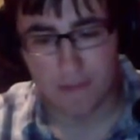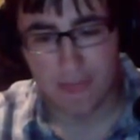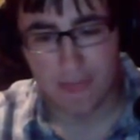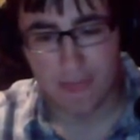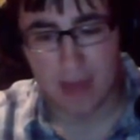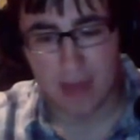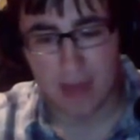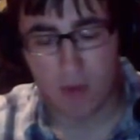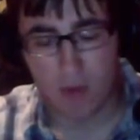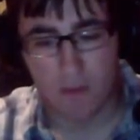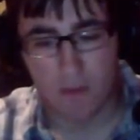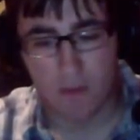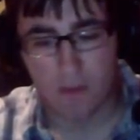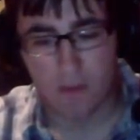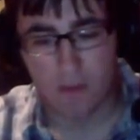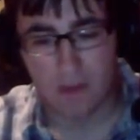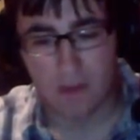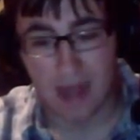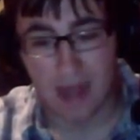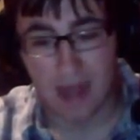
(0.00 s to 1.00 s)
at one
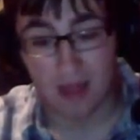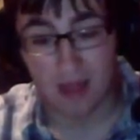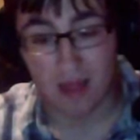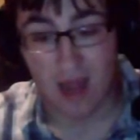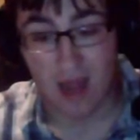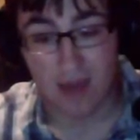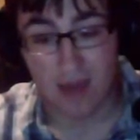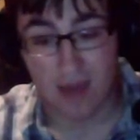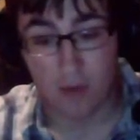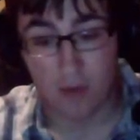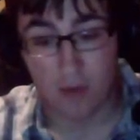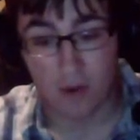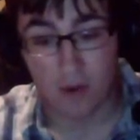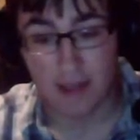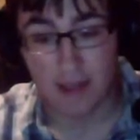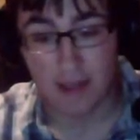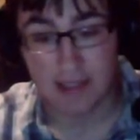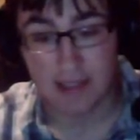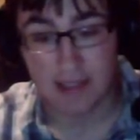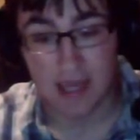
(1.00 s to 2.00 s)
at a lot of
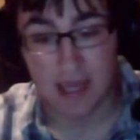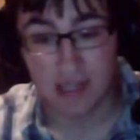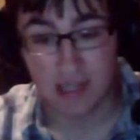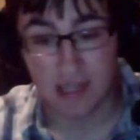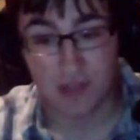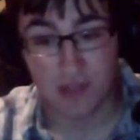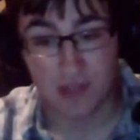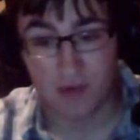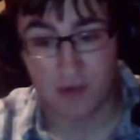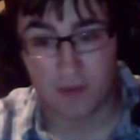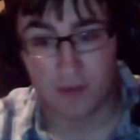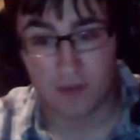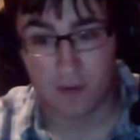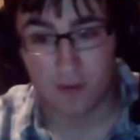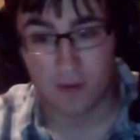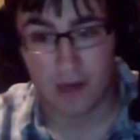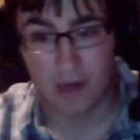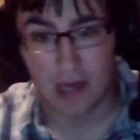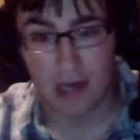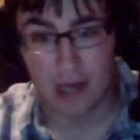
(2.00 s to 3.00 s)
points, not just one
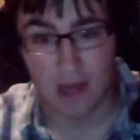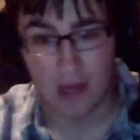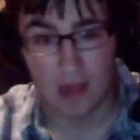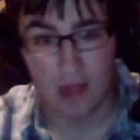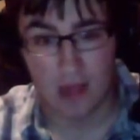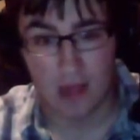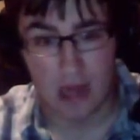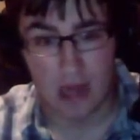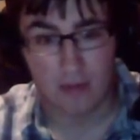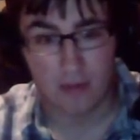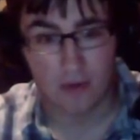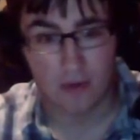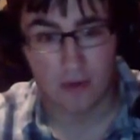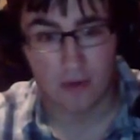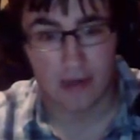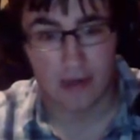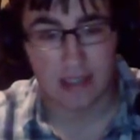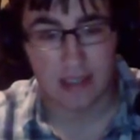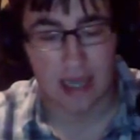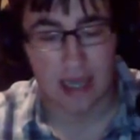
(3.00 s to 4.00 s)
point, at a lot of points,